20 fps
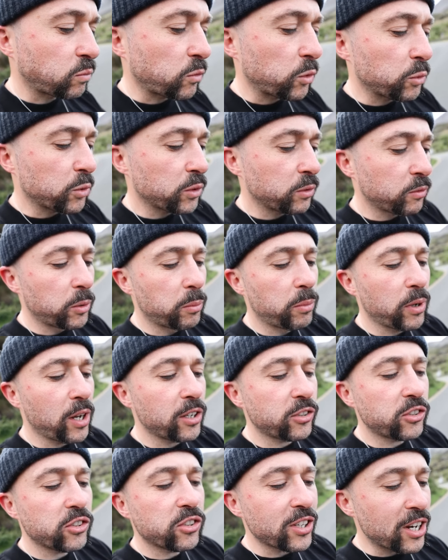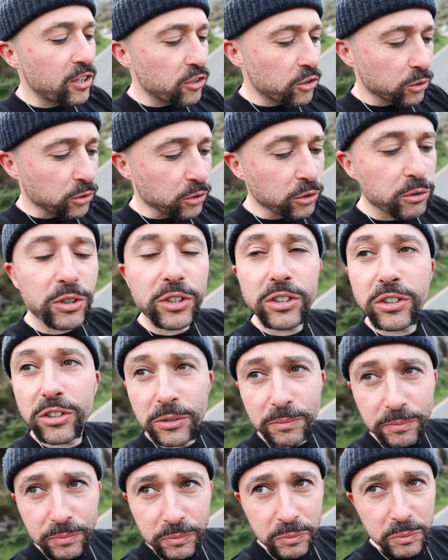It's one of the bars essential to
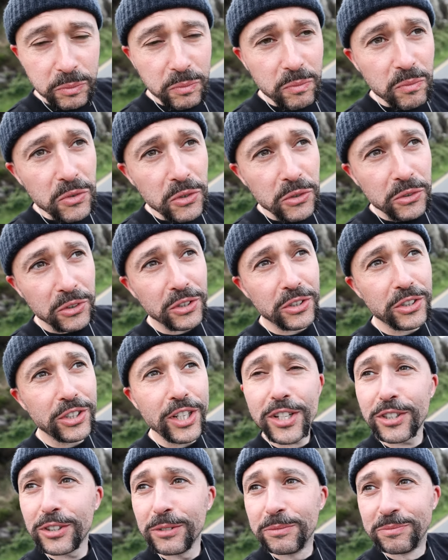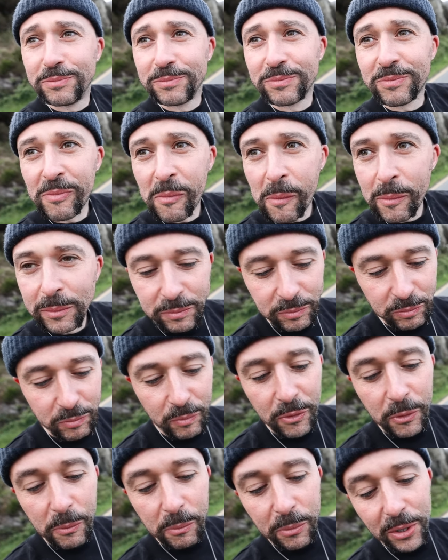Chris's success.
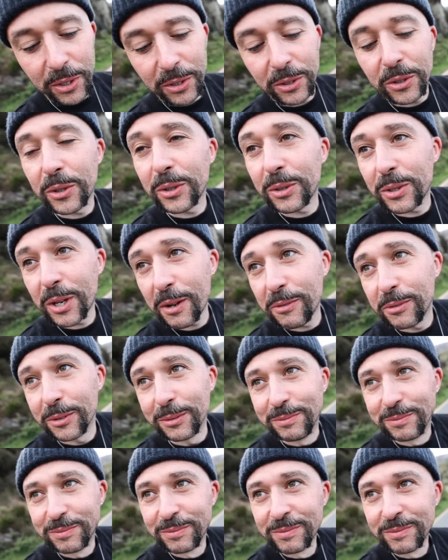But I thought I'd have one.